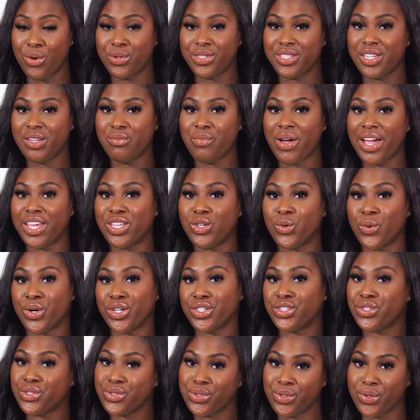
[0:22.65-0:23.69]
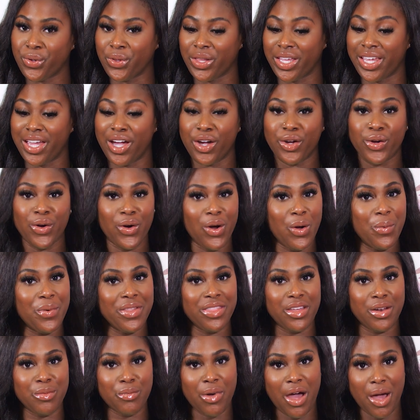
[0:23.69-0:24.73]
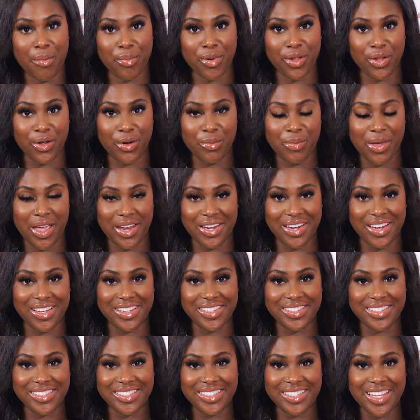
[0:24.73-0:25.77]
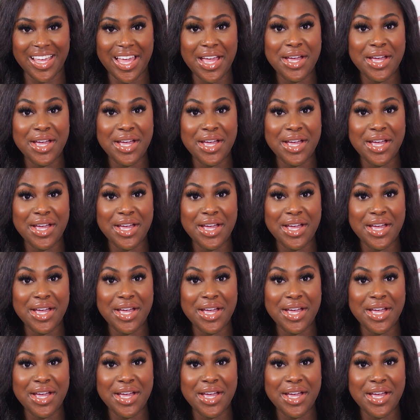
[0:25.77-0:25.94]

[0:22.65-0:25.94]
hosted by yours truly, a girl with unpopular opinions.